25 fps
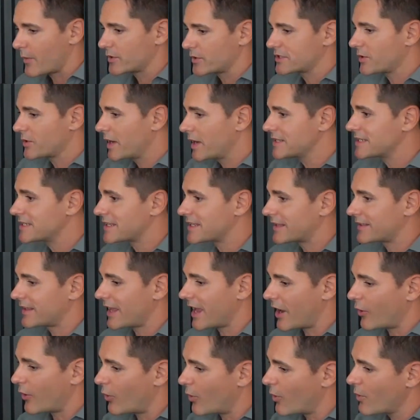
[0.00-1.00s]
And what's crazy is that
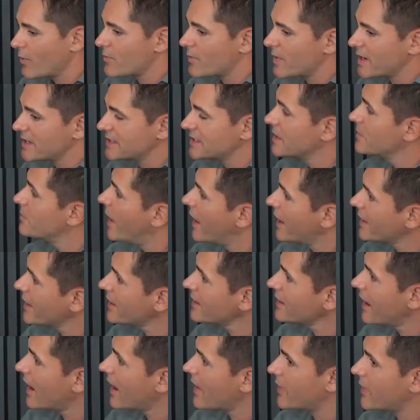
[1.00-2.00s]
they are all raising
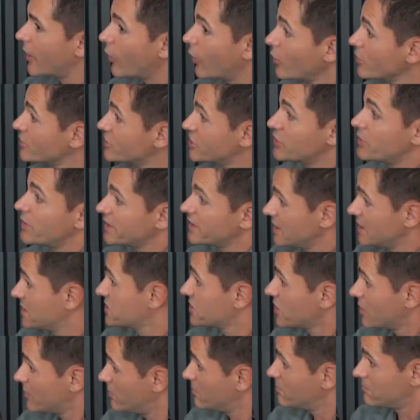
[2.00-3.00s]
money and they're all generating
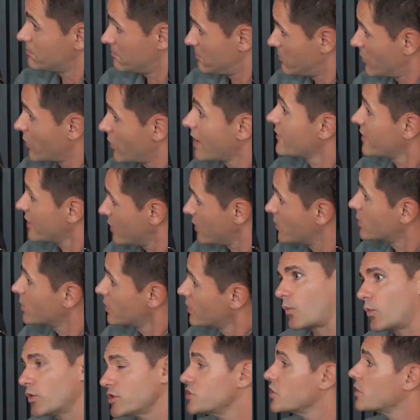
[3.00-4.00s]
some revenue.
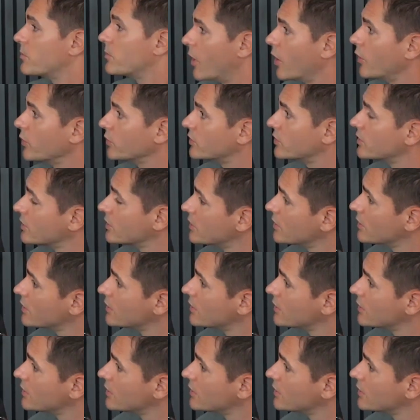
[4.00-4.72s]
What's your moat?